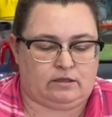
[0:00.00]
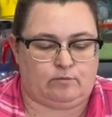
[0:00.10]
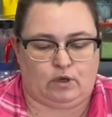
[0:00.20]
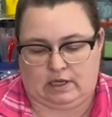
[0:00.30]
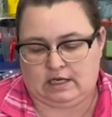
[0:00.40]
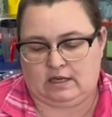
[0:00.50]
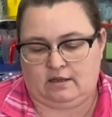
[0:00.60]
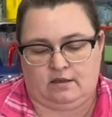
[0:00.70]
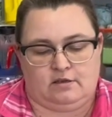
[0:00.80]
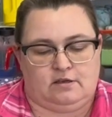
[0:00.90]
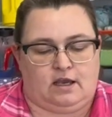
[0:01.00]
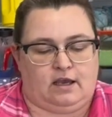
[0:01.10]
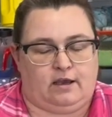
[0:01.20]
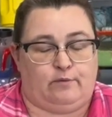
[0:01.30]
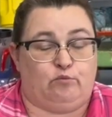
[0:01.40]
and Body
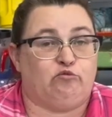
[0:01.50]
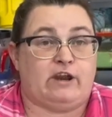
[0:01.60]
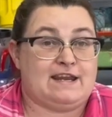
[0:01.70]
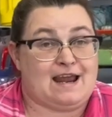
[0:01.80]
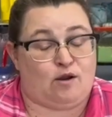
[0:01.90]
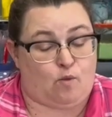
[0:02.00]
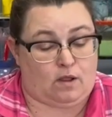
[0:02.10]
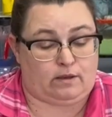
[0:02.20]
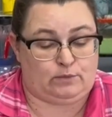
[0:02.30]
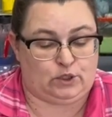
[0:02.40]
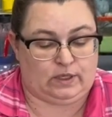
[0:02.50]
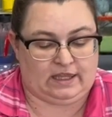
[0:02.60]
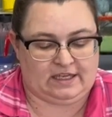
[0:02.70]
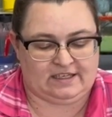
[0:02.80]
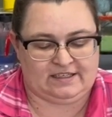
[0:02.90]
right now while I'm doing
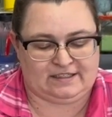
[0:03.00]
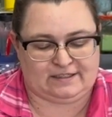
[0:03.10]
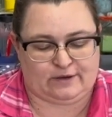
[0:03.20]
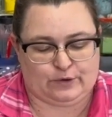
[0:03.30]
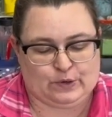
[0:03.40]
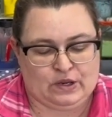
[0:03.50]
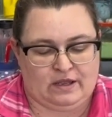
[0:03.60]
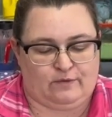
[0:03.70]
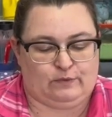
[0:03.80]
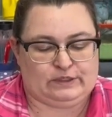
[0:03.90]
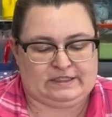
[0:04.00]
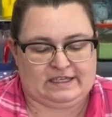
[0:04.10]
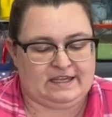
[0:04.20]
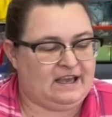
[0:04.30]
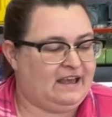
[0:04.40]
this. So we'll
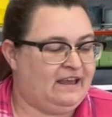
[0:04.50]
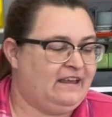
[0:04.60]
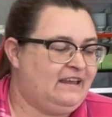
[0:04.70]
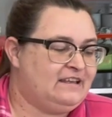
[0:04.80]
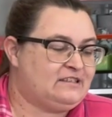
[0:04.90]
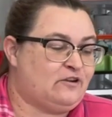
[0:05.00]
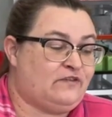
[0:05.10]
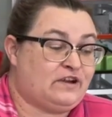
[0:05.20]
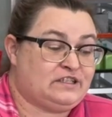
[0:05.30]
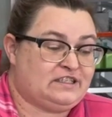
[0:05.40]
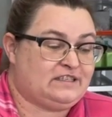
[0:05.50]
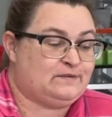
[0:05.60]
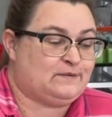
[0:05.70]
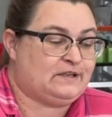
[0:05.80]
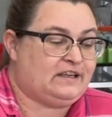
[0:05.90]
see. So far, she seems
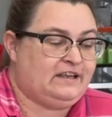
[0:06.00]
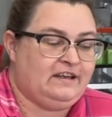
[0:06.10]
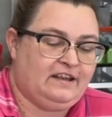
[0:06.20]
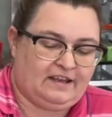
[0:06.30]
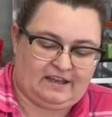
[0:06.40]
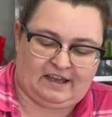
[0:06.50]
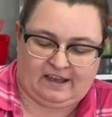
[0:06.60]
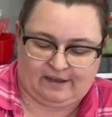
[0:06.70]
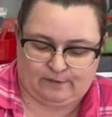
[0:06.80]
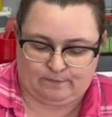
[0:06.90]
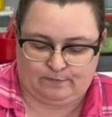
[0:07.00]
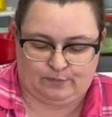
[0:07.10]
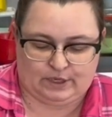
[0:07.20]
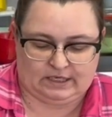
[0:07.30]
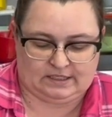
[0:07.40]
pretty good,
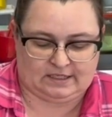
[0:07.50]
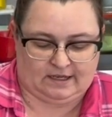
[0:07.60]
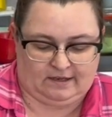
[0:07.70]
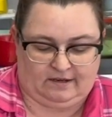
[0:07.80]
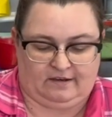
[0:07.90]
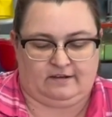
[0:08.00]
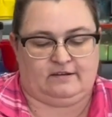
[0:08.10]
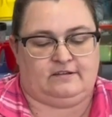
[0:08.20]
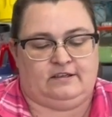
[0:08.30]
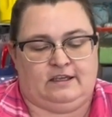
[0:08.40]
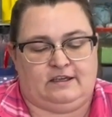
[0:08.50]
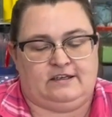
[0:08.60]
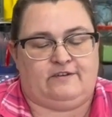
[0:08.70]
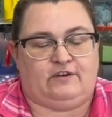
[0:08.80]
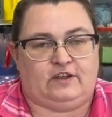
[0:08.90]
but you can
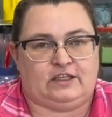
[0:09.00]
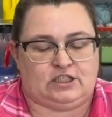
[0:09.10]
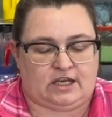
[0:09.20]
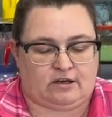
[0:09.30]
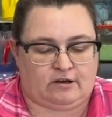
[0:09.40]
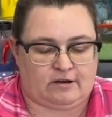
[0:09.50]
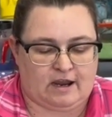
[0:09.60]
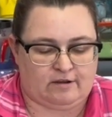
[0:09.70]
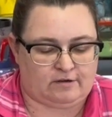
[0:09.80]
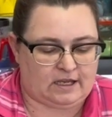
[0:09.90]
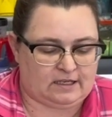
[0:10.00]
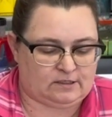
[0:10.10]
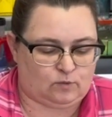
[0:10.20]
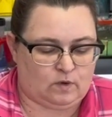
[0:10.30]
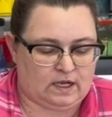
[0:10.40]
definitely check her out
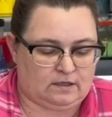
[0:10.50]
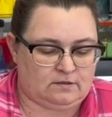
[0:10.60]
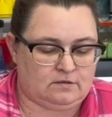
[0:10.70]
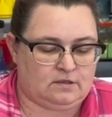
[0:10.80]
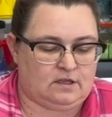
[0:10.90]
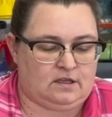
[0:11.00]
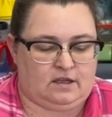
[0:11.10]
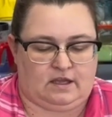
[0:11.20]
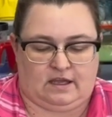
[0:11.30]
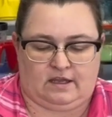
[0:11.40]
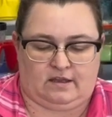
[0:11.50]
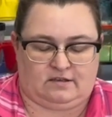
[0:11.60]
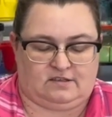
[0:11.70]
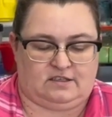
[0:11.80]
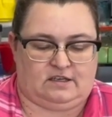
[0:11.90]
as well. And